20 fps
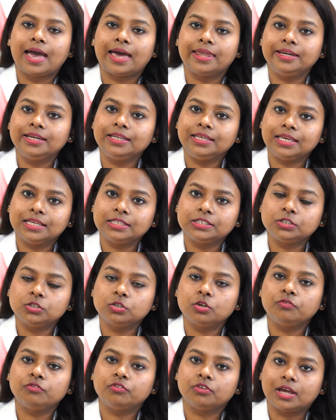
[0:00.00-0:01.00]
And in
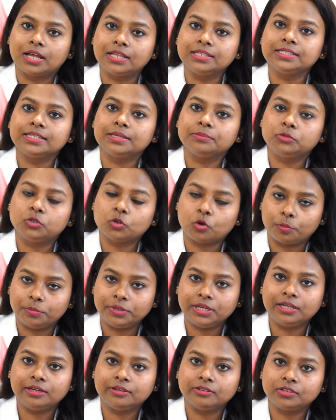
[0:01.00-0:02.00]
cases of
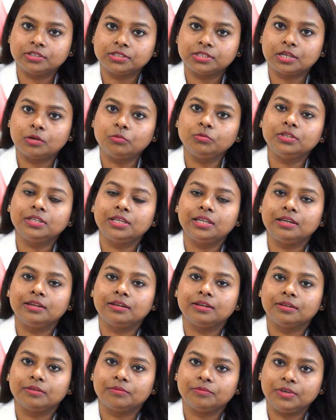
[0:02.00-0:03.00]
transabdominal
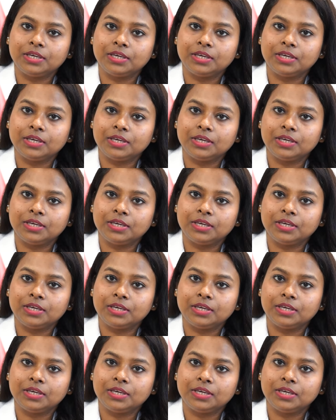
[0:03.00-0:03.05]
ultrasound,